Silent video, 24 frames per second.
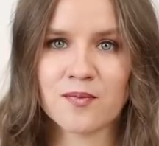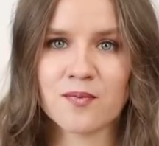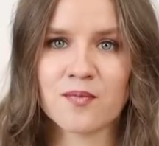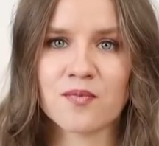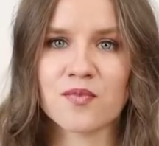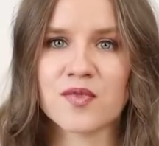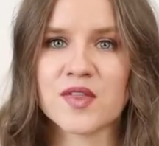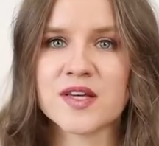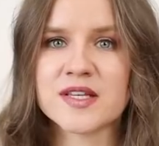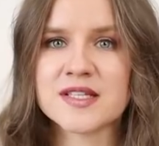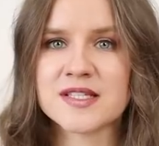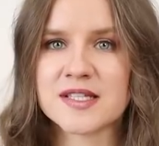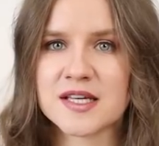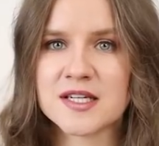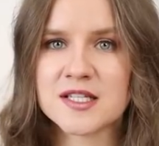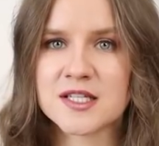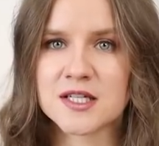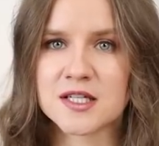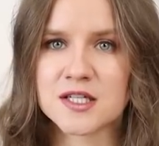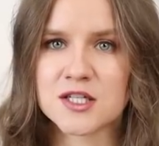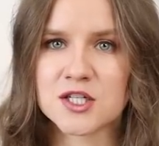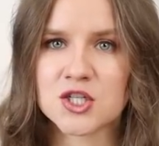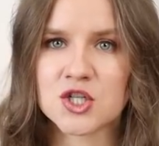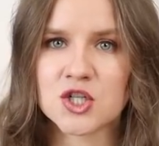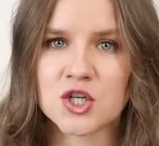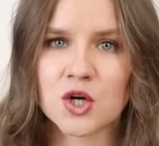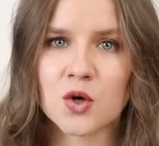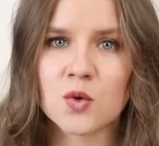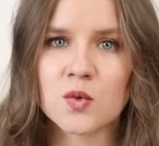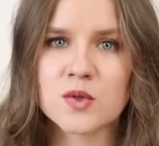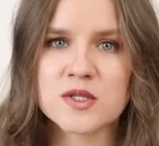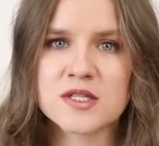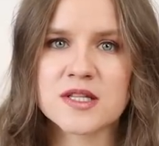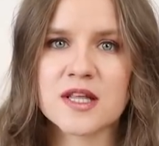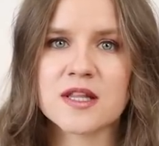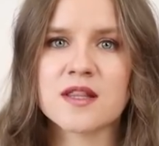This sentence
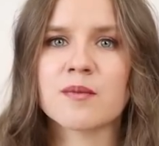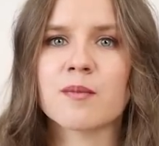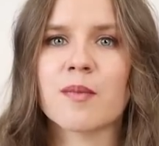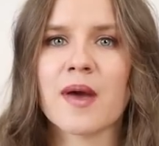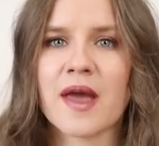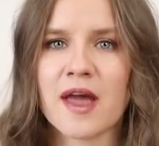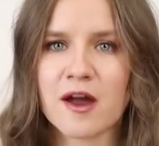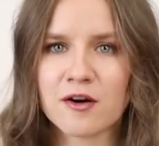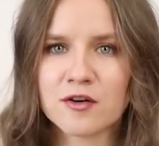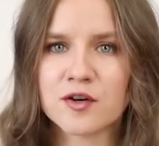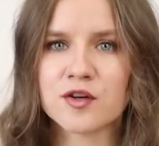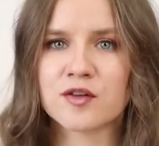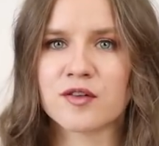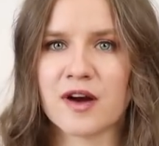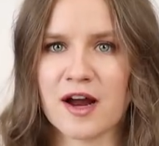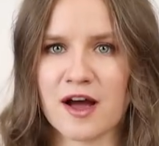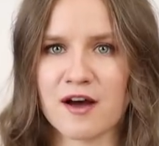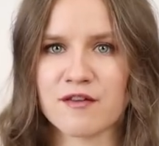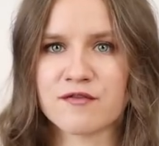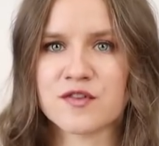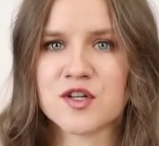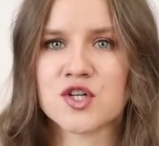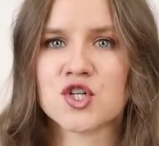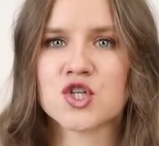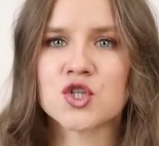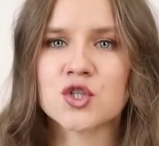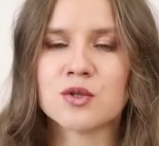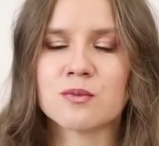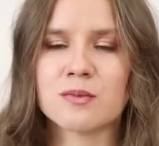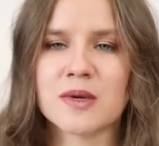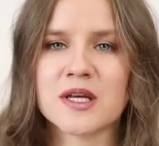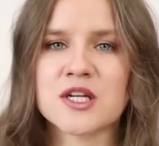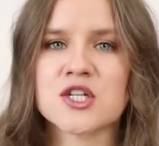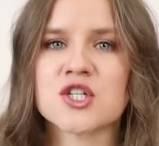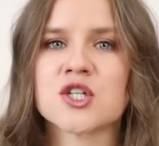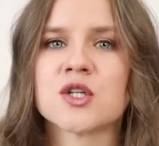shows that the paragraph should
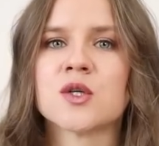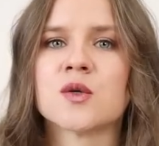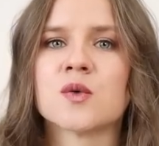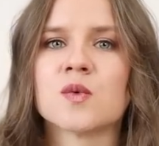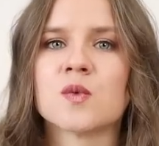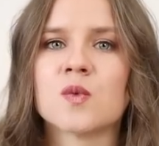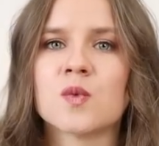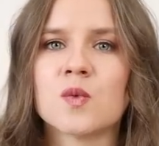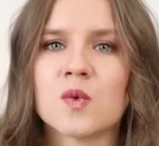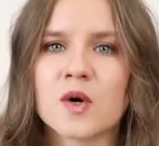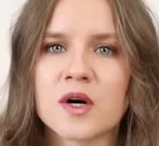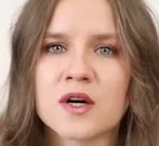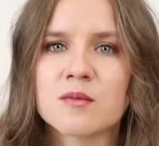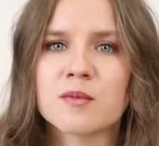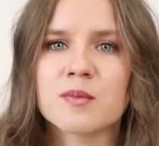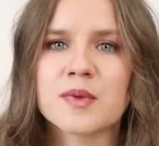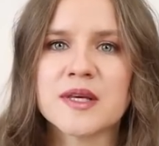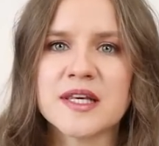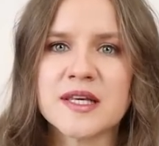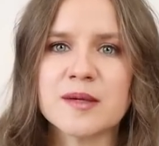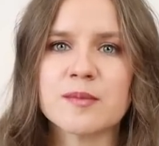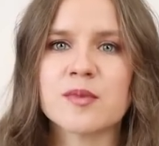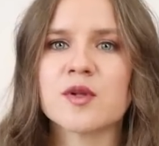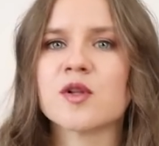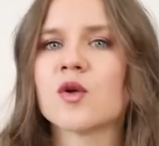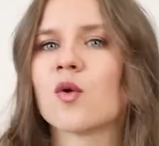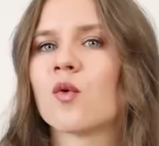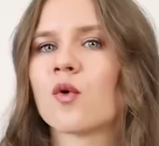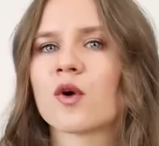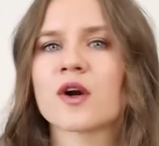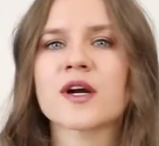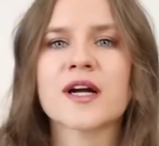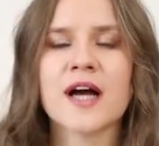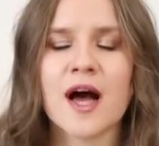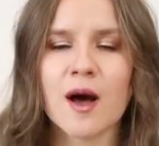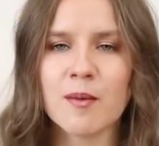mention what people or
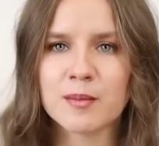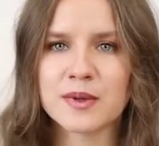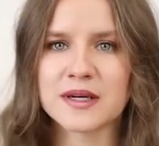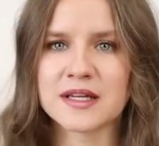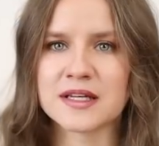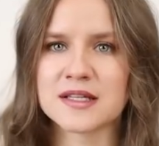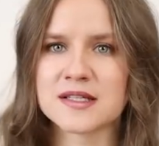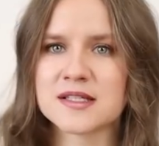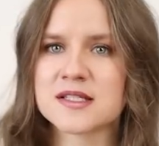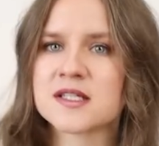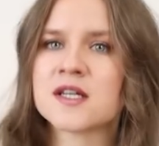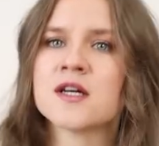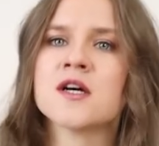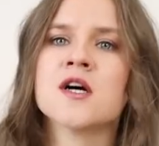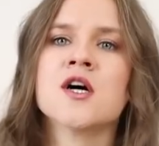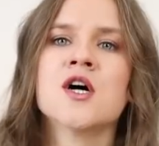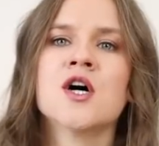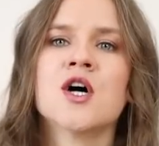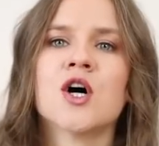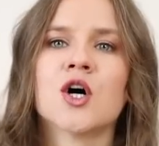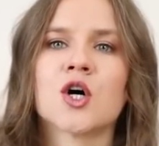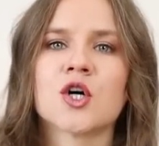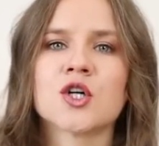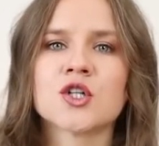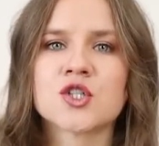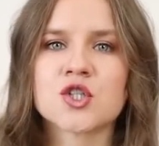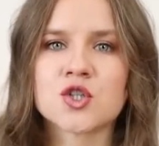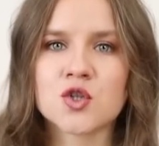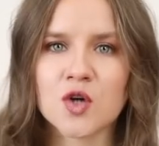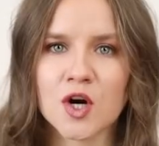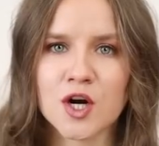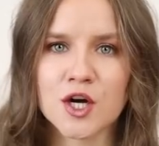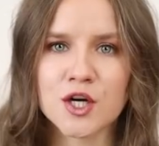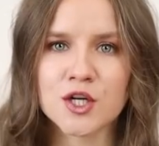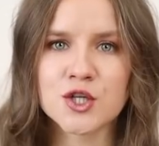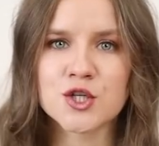companies are
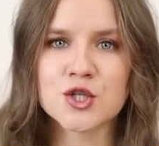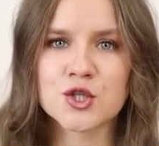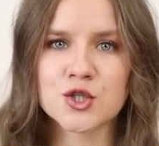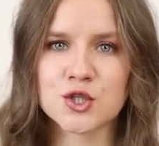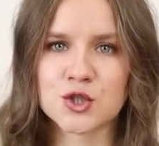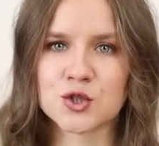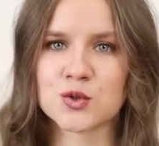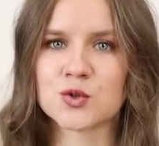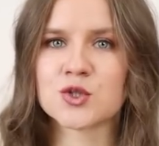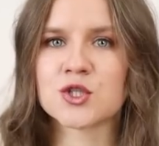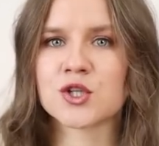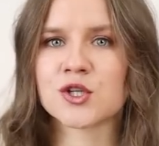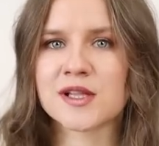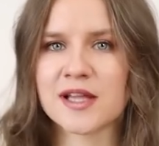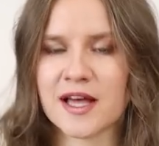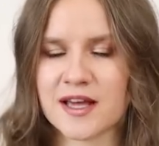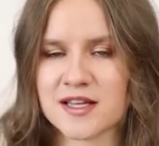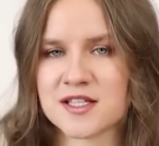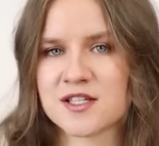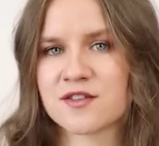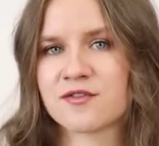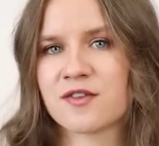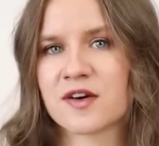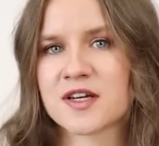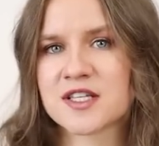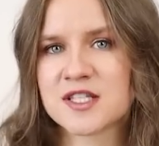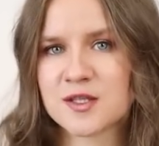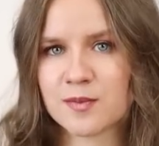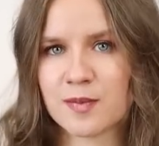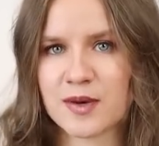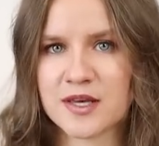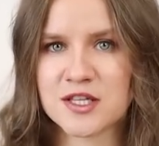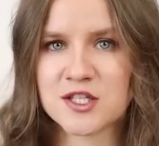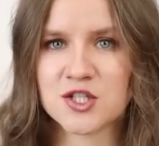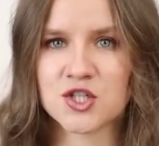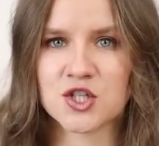trying to do to classify
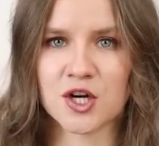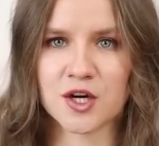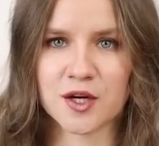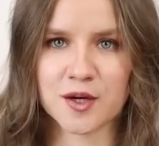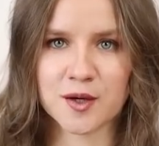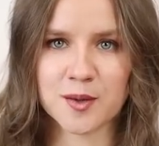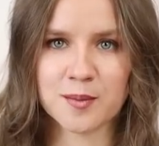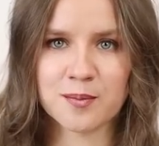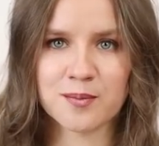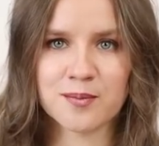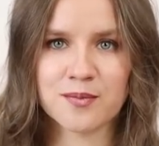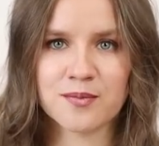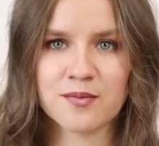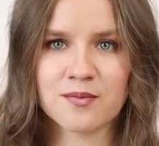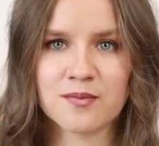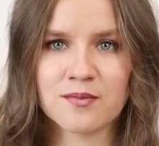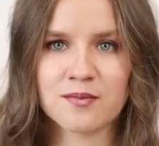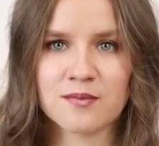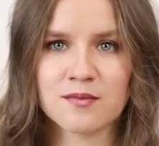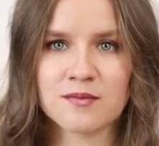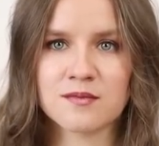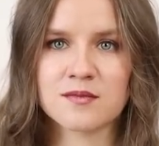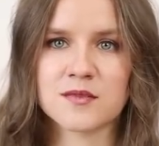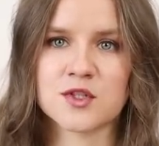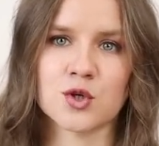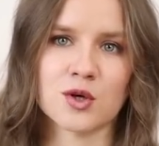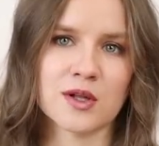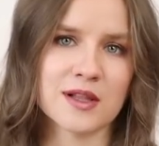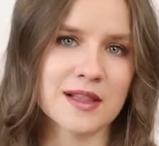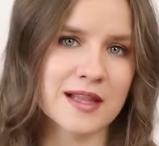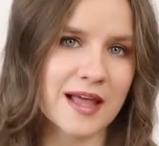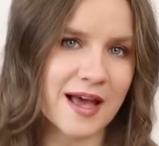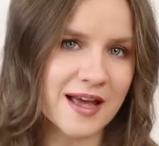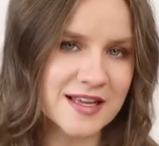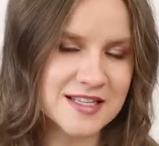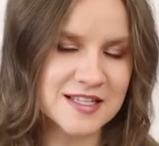space junk. To
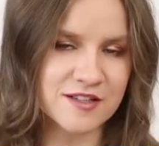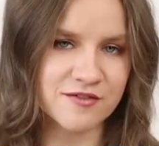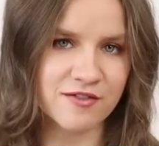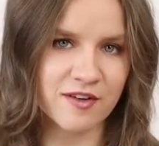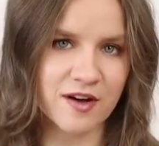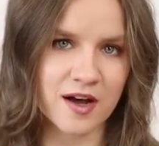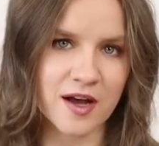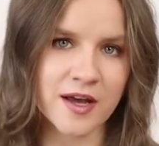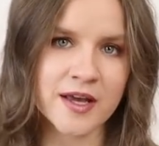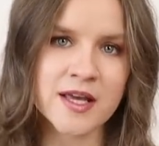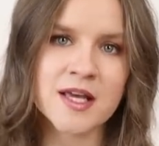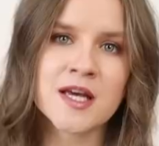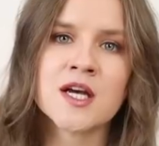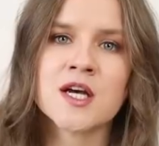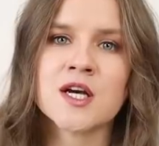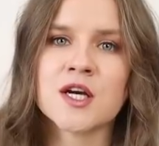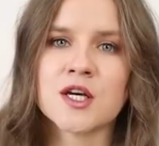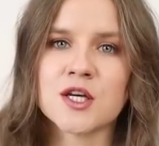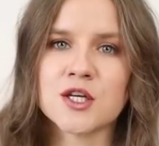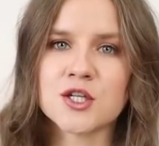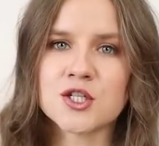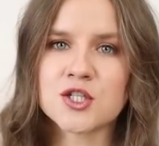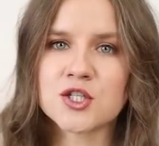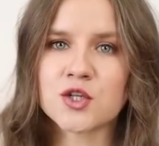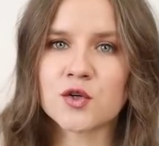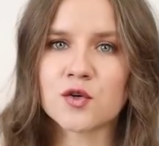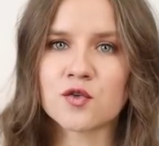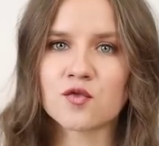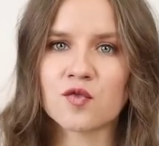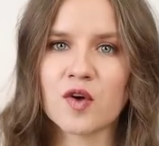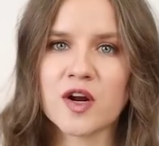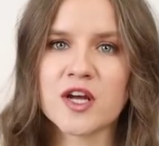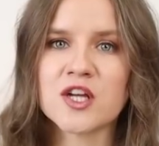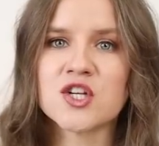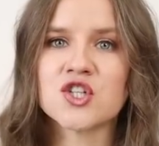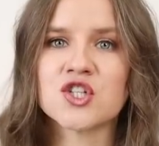classify is to
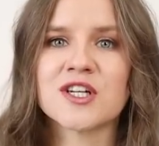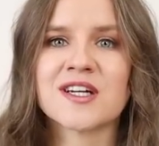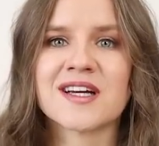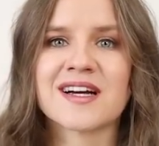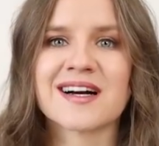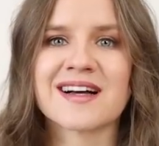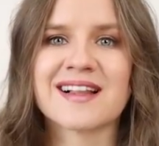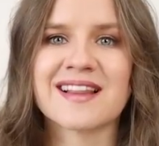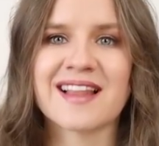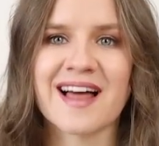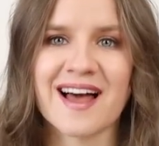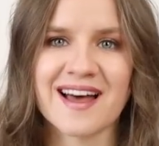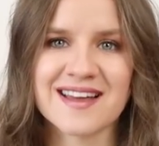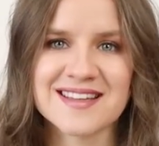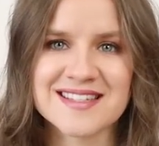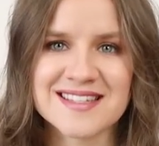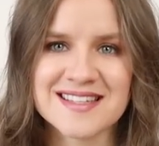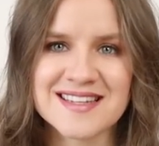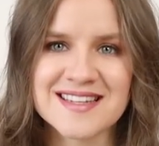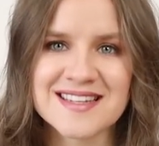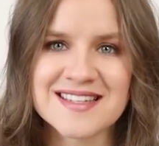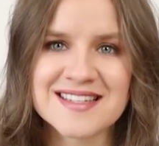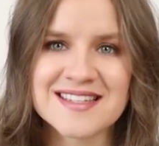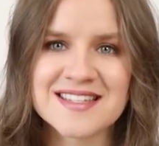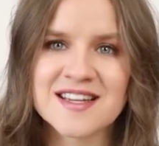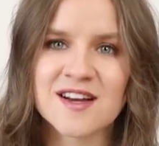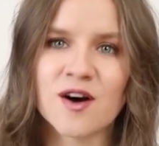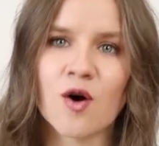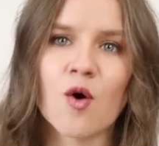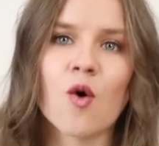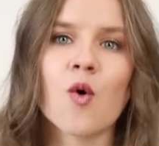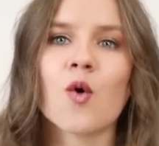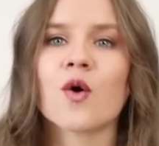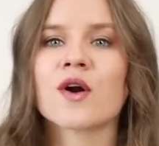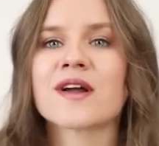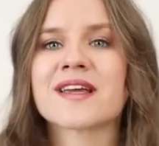arrange in classes
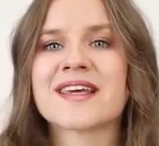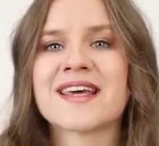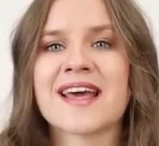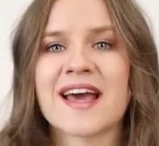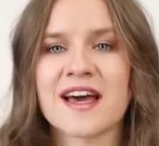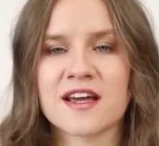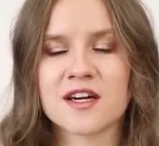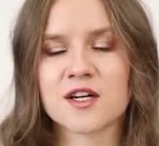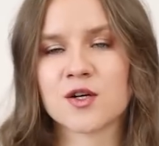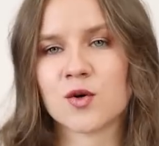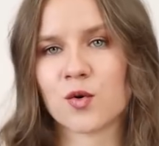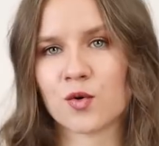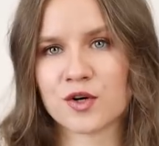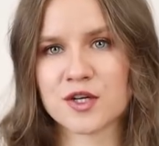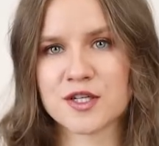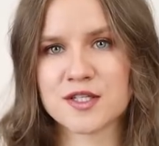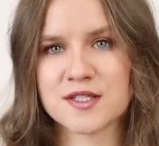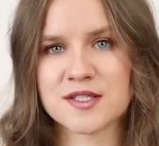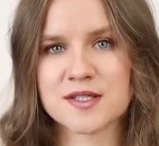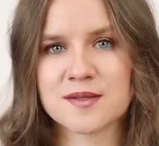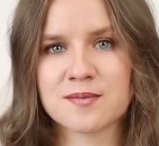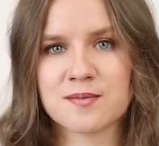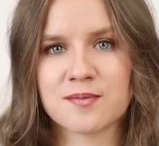or categories.